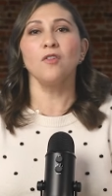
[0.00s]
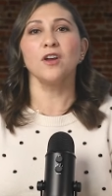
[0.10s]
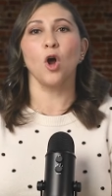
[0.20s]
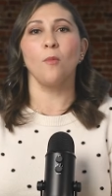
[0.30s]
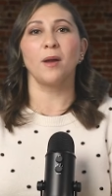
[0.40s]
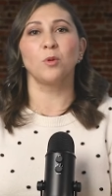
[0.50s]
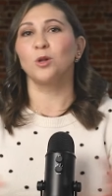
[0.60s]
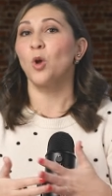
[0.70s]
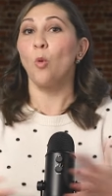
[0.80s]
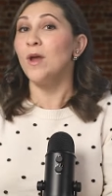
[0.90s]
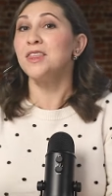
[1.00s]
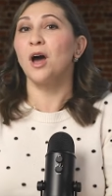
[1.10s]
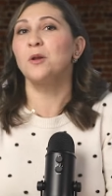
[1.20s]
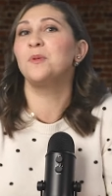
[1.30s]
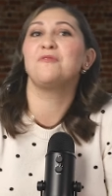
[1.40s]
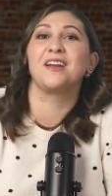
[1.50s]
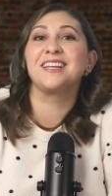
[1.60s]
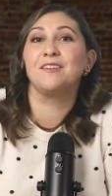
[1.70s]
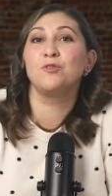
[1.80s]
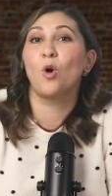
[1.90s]
Over at Oh My World, we thought it'd be fun to
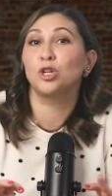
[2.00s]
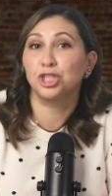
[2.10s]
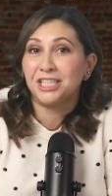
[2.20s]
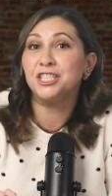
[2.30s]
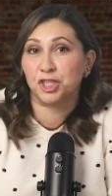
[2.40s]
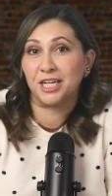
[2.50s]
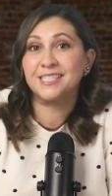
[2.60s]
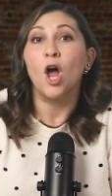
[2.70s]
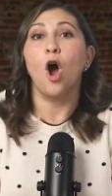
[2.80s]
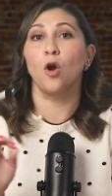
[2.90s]
give you all cheat sheets